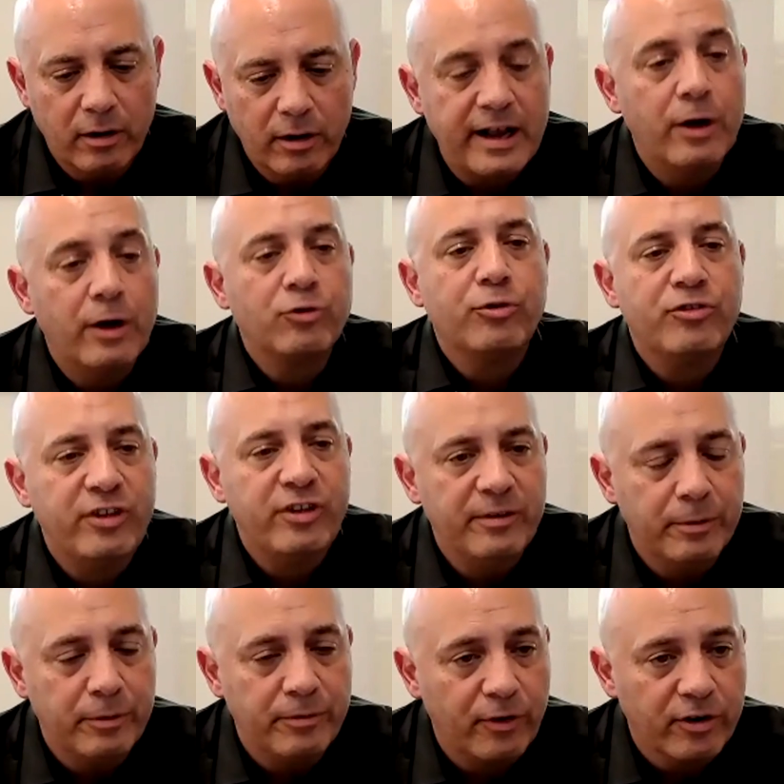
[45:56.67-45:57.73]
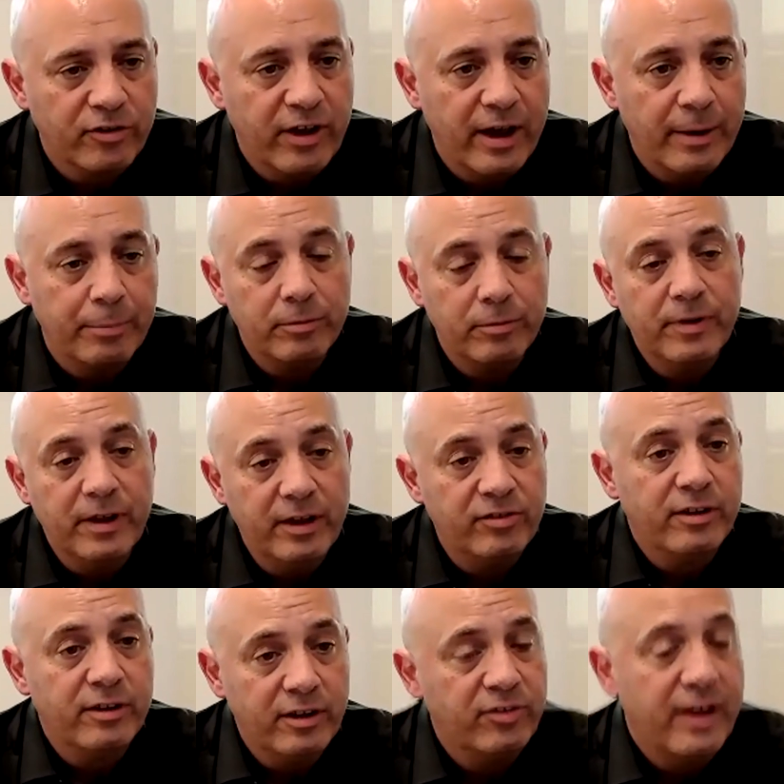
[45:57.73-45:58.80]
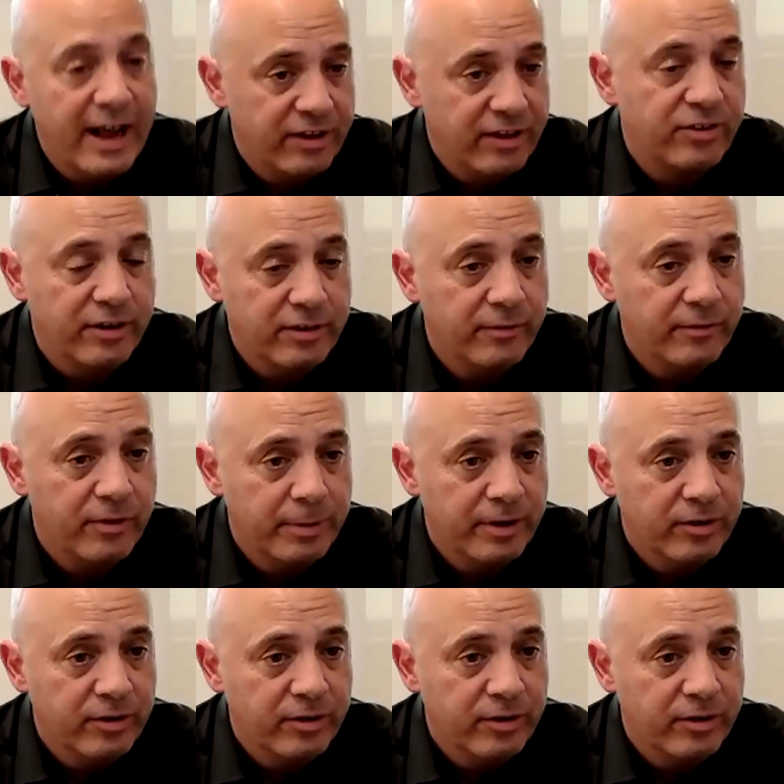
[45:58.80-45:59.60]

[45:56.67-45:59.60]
Accounts receivable, for example, is an asset of the